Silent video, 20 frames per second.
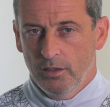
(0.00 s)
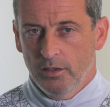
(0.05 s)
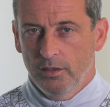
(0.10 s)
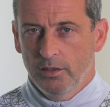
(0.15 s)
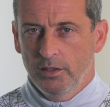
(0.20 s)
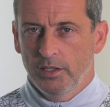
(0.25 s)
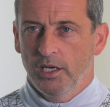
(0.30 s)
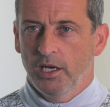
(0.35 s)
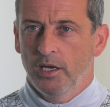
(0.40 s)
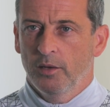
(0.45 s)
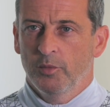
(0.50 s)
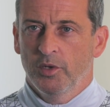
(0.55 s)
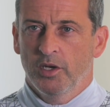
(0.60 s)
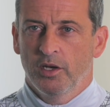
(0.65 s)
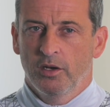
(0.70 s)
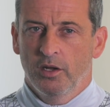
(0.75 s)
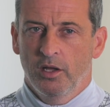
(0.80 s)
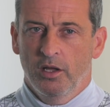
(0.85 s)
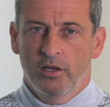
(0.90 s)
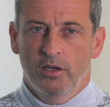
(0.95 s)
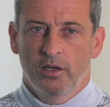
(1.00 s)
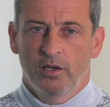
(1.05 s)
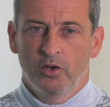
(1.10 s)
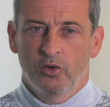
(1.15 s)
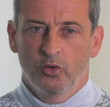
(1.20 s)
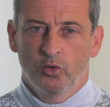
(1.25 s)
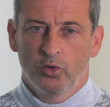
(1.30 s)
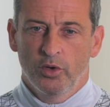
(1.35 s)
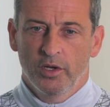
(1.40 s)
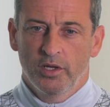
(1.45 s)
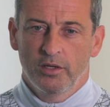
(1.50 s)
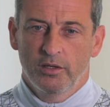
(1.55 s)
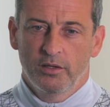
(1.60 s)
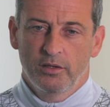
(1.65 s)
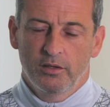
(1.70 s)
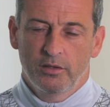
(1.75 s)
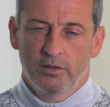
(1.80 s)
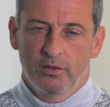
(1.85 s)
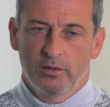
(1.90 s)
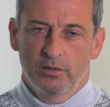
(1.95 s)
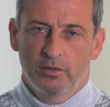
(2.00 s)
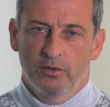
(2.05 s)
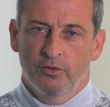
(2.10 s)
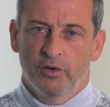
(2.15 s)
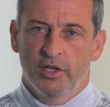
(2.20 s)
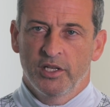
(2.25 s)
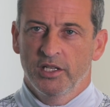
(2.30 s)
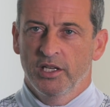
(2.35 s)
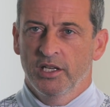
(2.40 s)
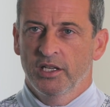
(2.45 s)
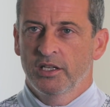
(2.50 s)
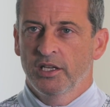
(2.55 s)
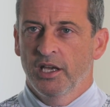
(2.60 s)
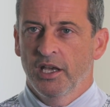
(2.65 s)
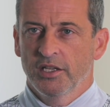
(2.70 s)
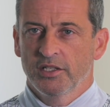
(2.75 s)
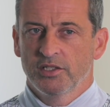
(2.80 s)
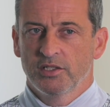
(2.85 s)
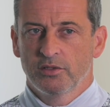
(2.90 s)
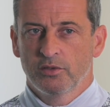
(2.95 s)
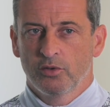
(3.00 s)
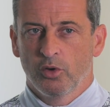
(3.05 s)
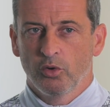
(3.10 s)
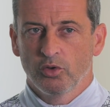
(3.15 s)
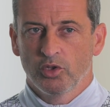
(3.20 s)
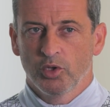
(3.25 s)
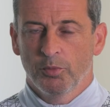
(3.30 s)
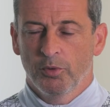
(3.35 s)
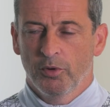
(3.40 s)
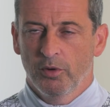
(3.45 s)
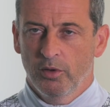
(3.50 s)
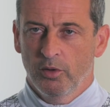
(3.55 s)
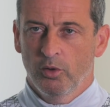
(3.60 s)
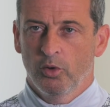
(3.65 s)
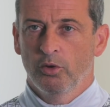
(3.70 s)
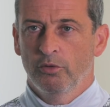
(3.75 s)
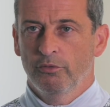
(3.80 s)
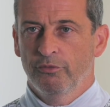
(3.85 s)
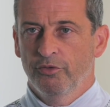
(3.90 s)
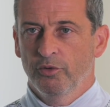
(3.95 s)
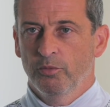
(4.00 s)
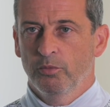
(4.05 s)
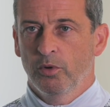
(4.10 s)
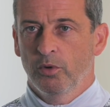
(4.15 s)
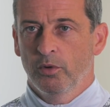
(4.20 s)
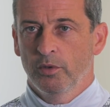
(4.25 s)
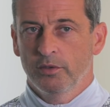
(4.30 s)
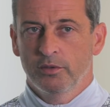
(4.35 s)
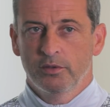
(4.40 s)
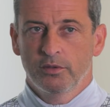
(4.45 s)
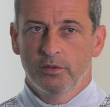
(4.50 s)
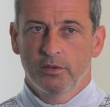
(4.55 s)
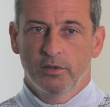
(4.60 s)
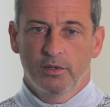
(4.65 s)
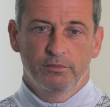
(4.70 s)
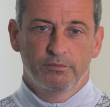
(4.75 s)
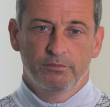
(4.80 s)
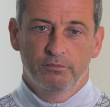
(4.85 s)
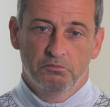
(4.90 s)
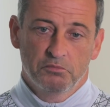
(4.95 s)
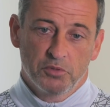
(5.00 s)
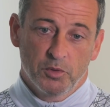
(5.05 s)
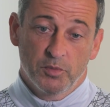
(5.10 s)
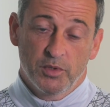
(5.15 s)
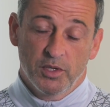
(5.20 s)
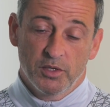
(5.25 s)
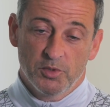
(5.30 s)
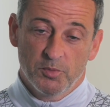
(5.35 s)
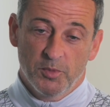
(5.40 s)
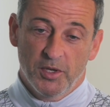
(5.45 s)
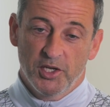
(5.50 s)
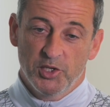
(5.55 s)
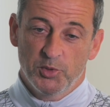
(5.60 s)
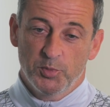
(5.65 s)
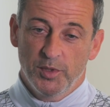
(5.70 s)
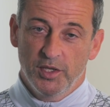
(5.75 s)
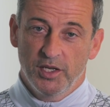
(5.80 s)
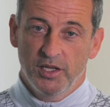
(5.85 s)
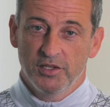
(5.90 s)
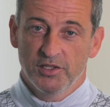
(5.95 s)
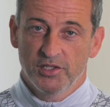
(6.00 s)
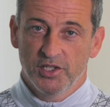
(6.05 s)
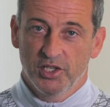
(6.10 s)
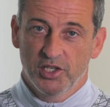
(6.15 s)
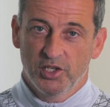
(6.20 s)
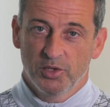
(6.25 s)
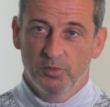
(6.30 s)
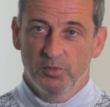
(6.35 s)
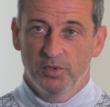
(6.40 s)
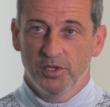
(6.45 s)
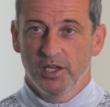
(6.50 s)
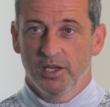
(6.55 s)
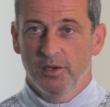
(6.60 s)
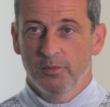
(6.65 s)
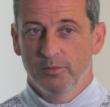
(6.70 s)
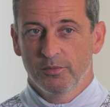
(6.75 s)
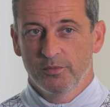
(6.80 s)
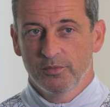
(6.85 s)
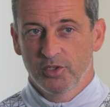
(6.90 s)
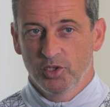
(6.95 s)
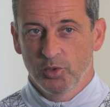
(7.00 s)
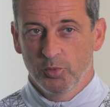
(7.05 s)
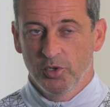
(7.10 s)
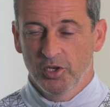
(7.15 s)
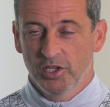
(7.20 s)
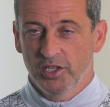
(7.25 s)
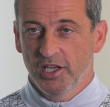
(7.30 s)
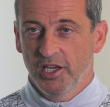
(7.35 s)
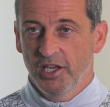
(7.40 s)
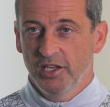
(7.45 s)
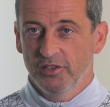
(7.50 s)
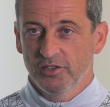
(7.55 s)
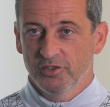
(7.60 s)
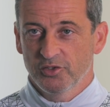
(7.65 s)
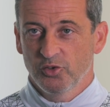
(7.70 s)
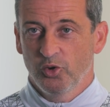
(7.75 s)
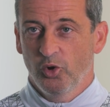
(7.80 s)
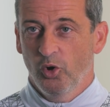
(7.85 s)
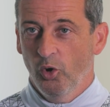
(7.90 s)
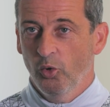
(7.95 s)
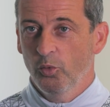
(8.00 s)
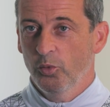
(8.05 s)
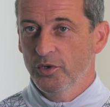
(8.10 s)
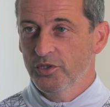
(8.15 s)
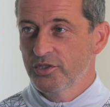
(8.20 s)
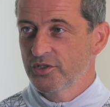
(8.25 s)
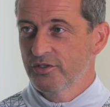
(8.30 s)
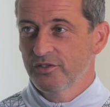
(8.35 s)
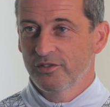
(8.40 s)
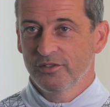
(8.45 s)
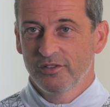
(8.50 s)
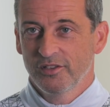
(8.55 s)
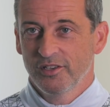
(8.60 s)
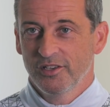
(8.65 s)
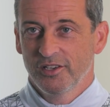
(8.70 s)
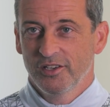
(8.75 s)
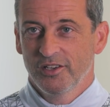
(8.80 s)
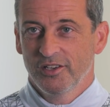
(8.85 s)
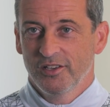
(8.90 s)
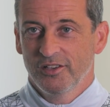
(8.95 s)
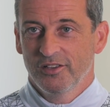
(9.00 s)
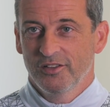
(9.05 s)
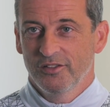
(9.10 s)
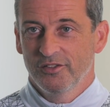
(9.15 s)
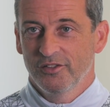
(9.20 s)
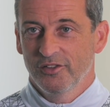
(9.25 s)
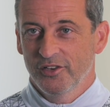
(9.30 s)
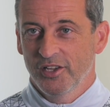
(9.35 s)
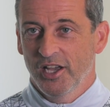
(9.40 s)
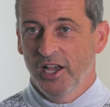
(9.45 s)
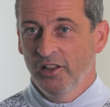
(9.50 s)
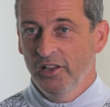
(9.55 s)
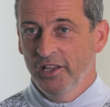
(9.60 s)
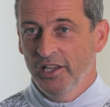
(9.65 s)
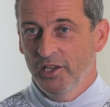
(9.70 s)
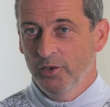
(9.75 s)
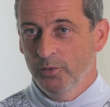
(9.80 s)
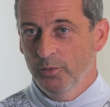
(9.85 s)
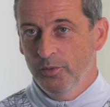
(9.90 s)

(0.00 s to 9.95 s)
Yeah, I mean, I know you're right. It gets talked about a lot in football, and sometimes in my experience, it can be communicated. It's not always the reality.